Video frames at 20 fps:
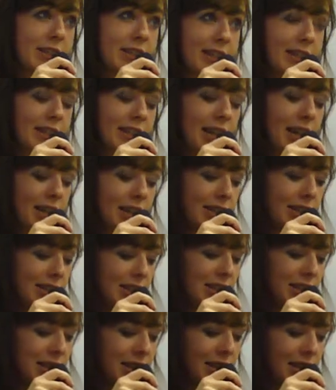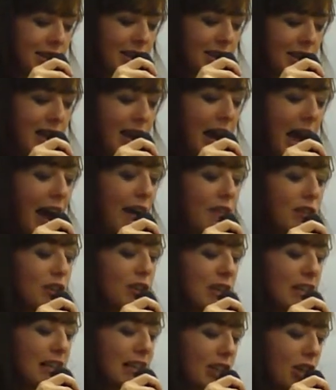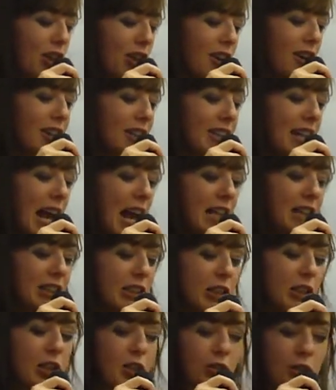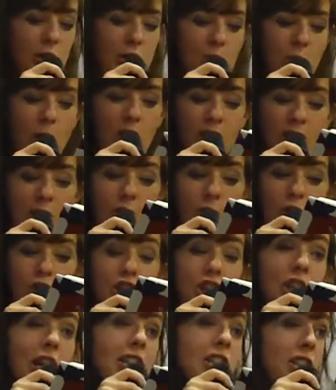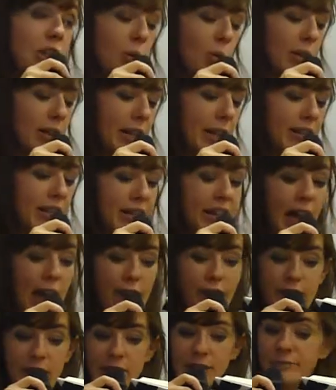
said yes. After he had gone, Calla looked through his wallet, which she had stolen as he left.